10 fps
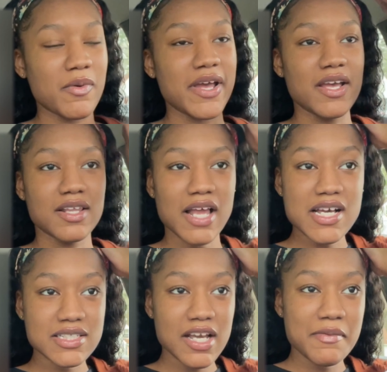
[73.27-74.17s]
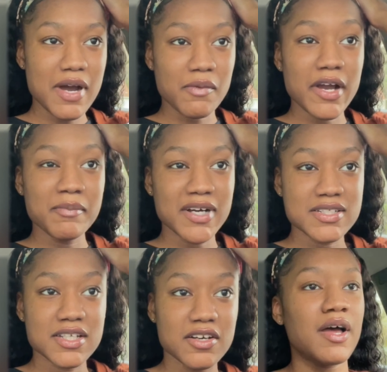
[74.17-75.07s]
weight. Last time I weighed
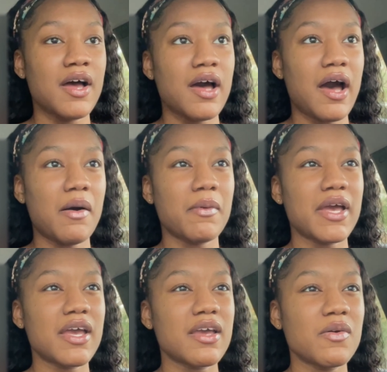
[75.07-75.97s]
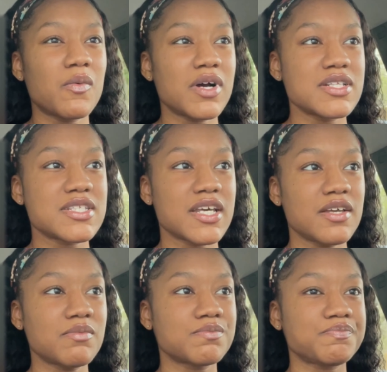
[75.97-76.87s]
myself, I weighed one
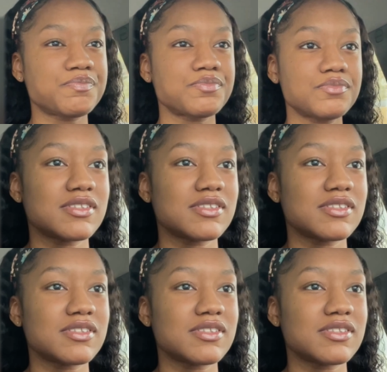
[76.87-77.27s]
ten.